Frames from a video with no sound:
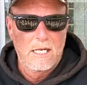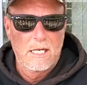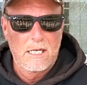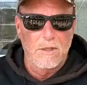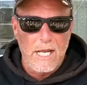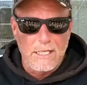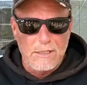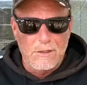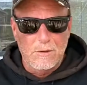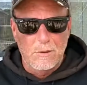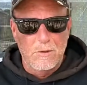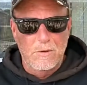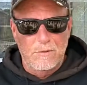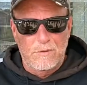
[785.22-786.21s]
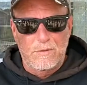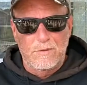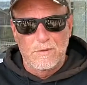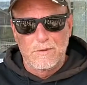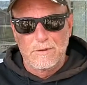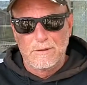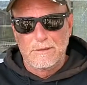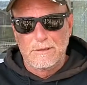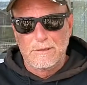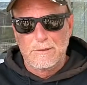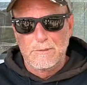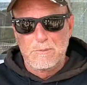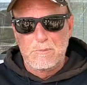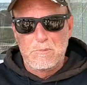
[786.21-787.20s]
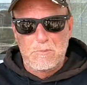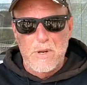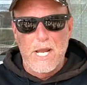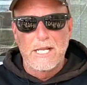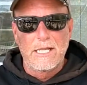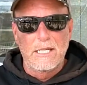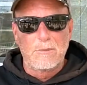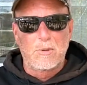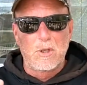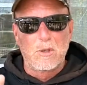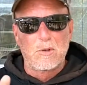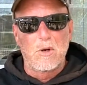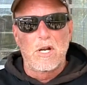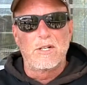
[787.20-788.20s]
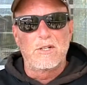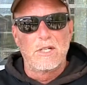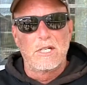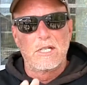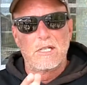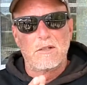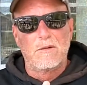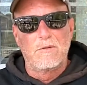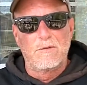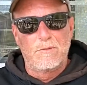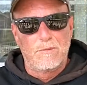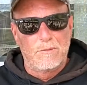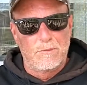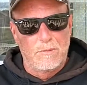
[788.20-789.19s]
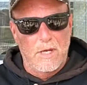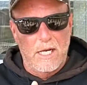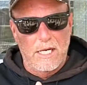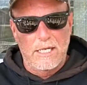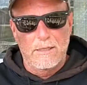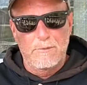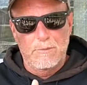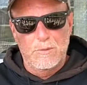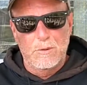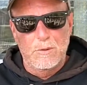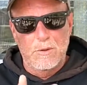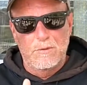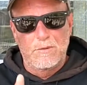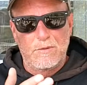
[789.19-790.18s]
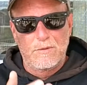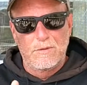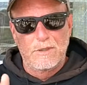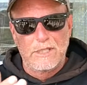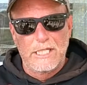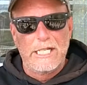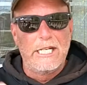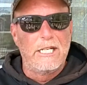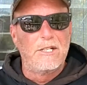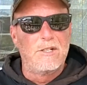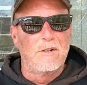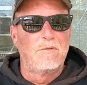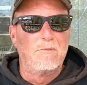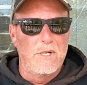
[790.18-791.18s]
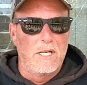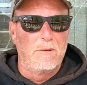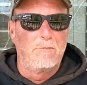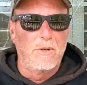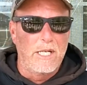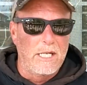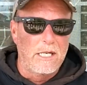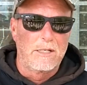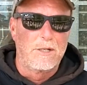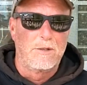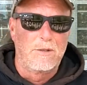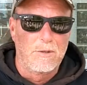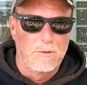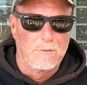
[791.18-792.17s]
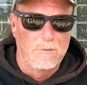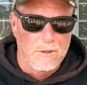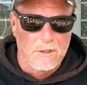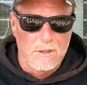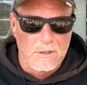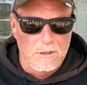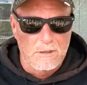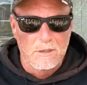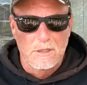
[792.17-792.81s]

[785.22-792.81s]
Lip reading: So that's sort of been the progression of my sort of lineage of me being on YouTube for